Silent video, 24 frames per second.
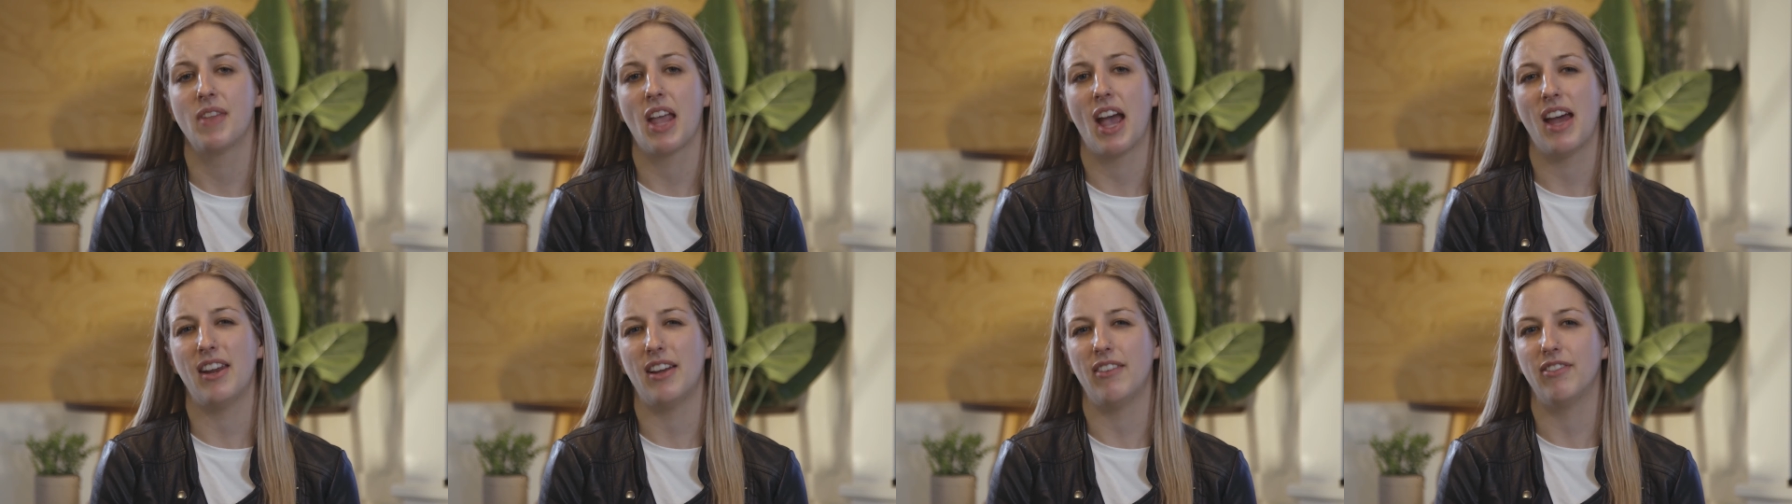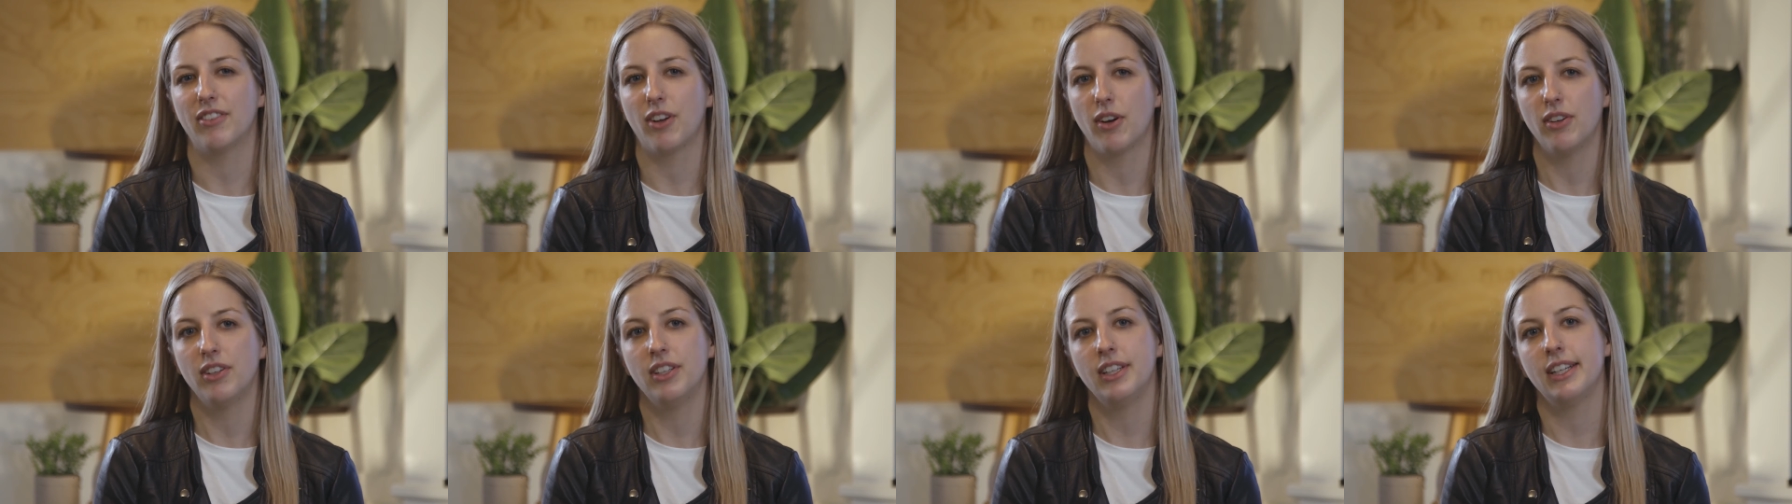And I've
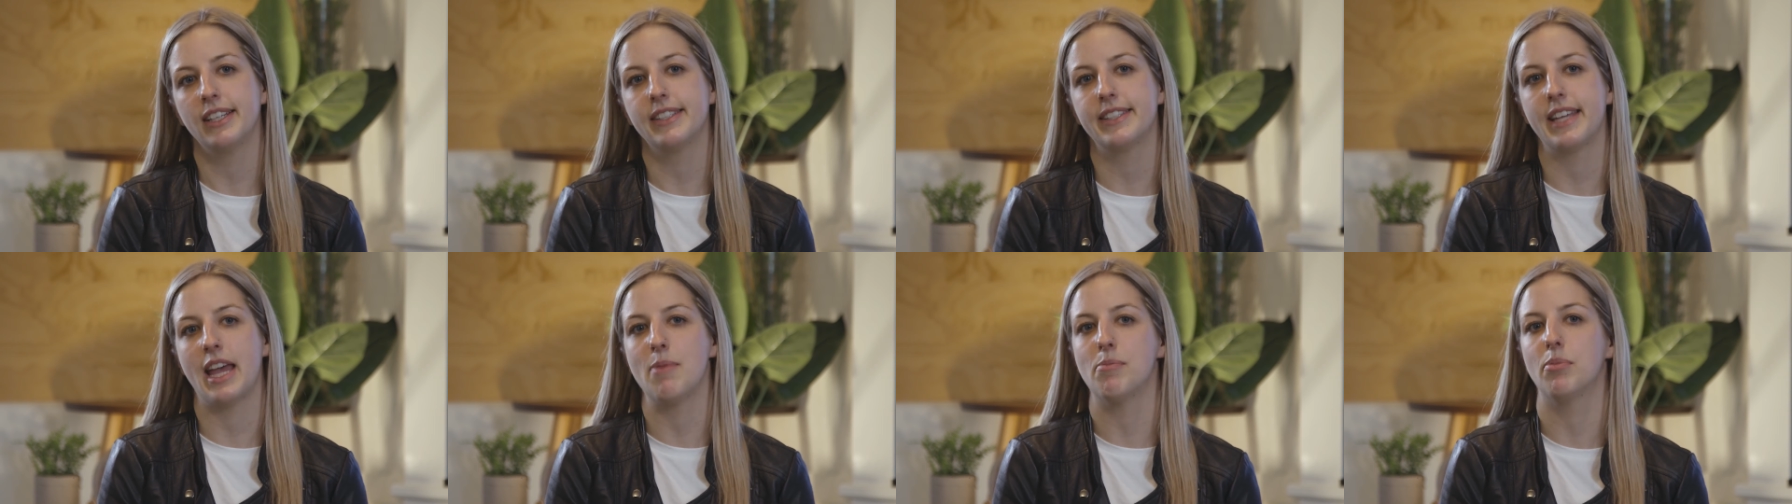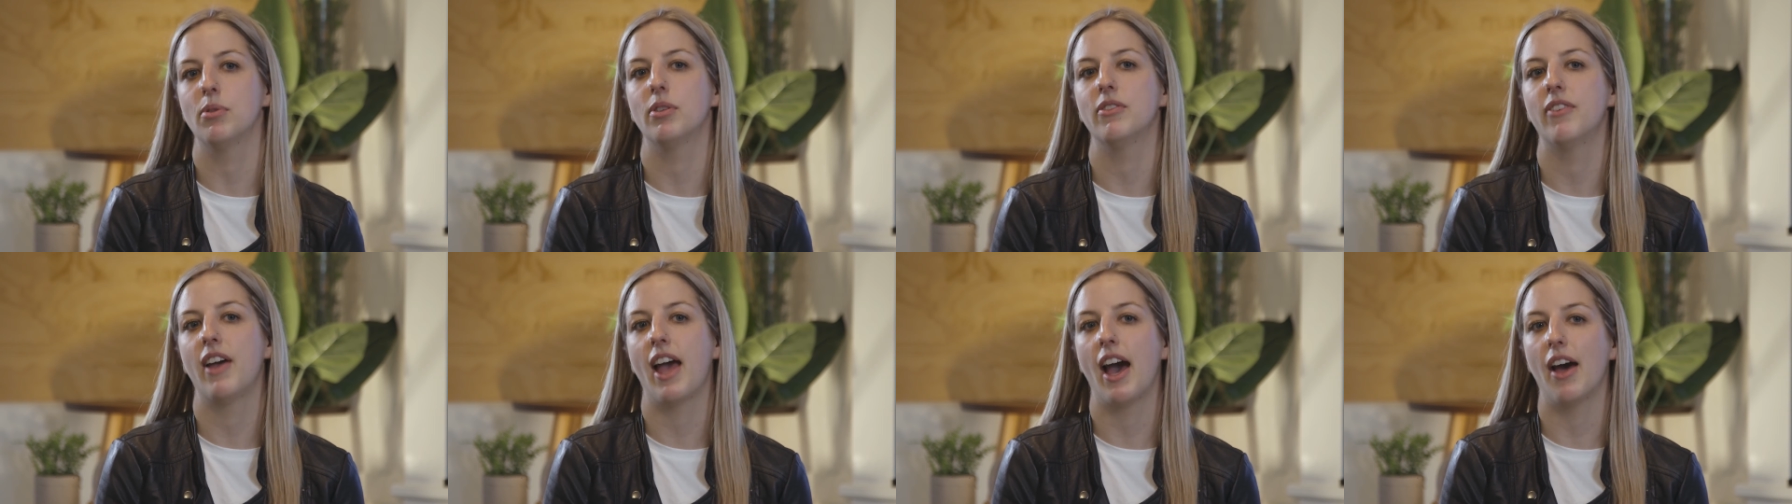got an
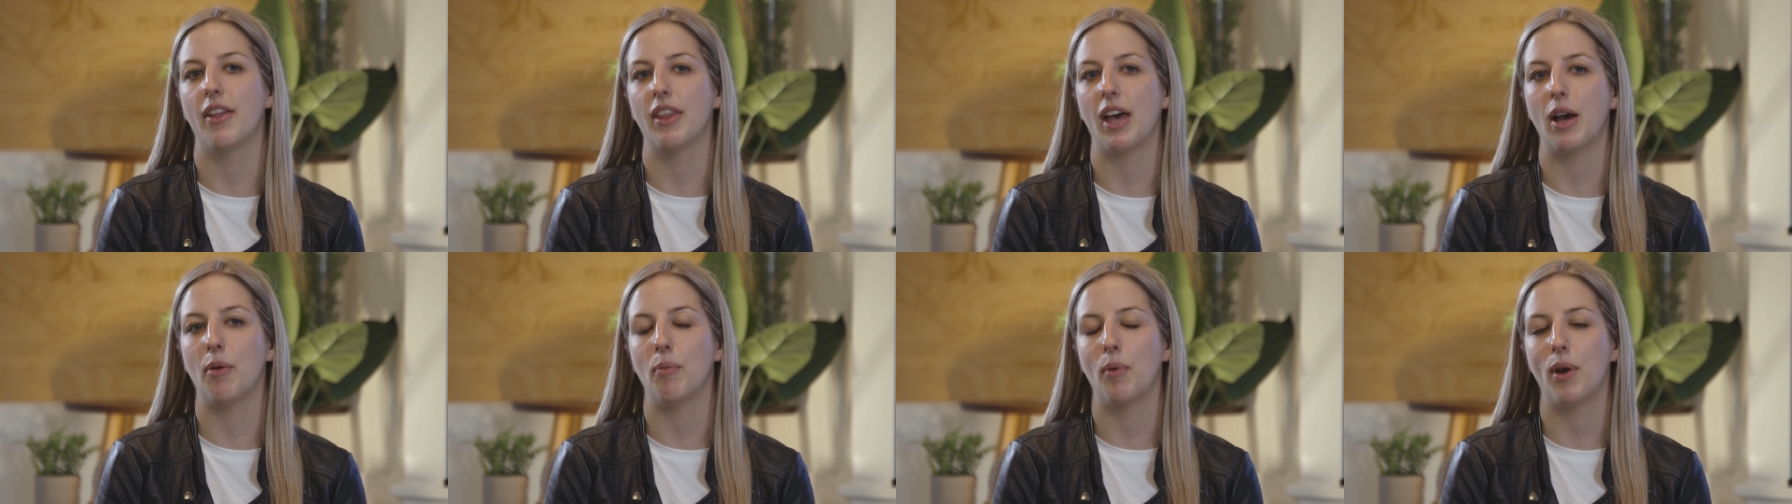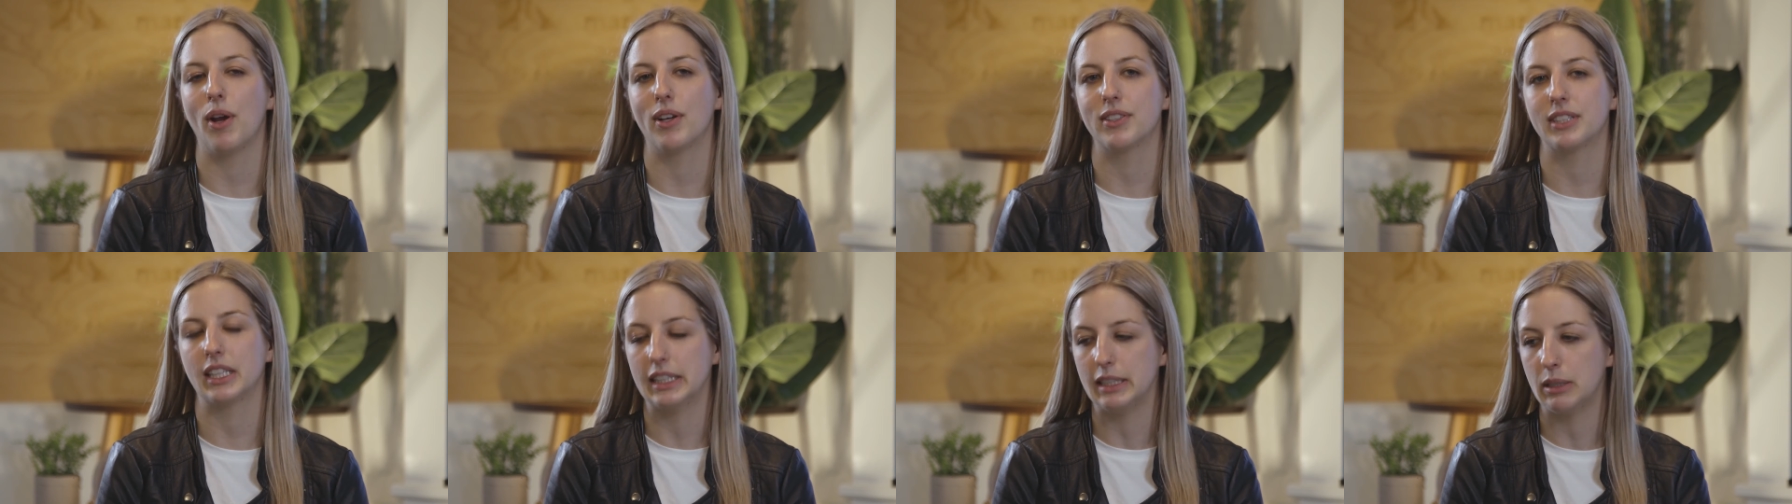example of how that
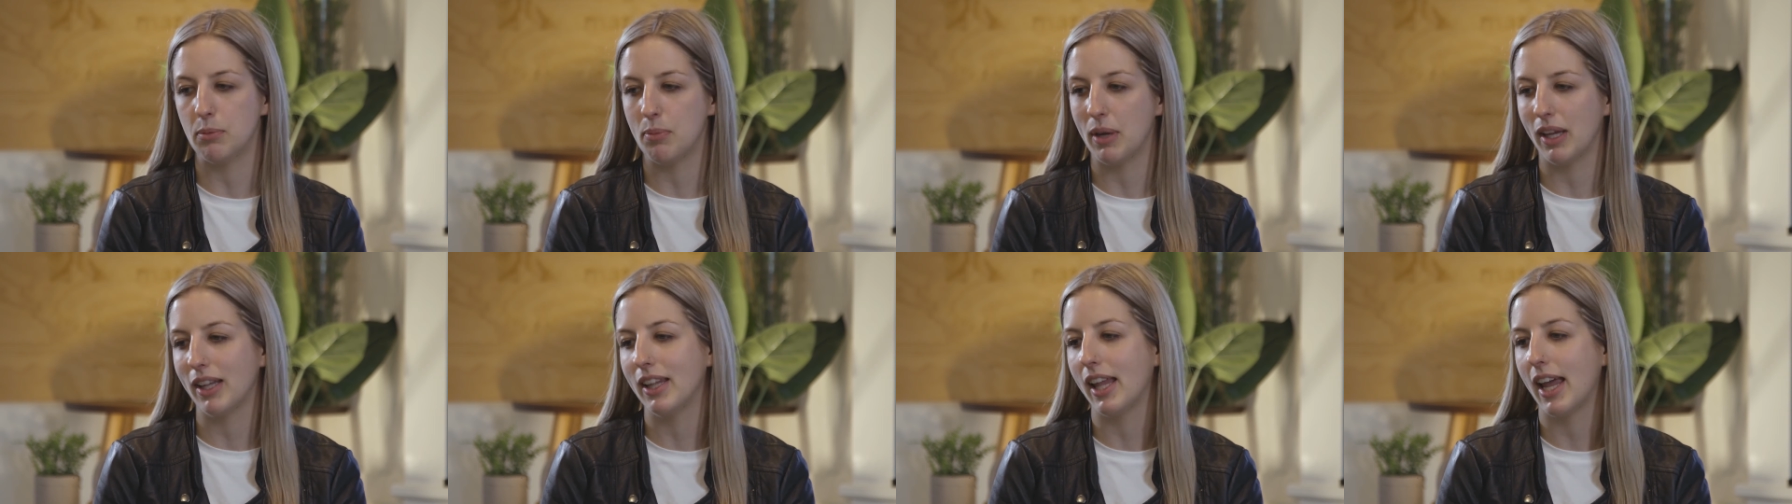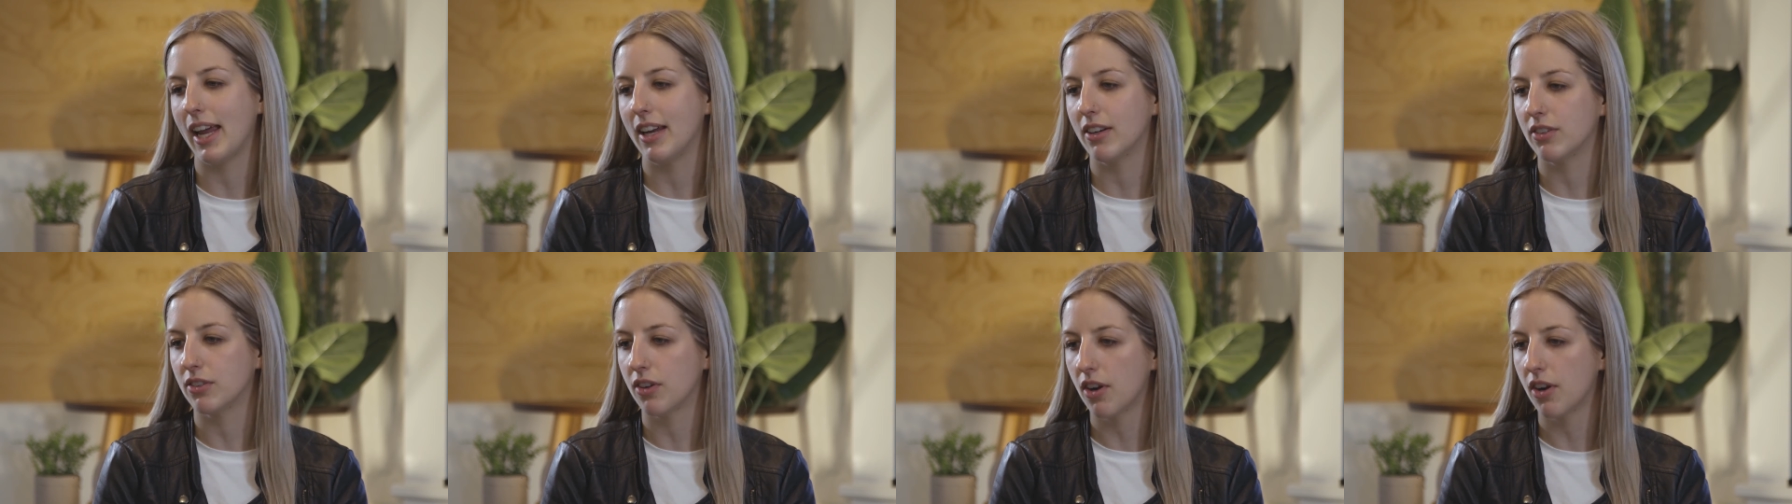works a little bit later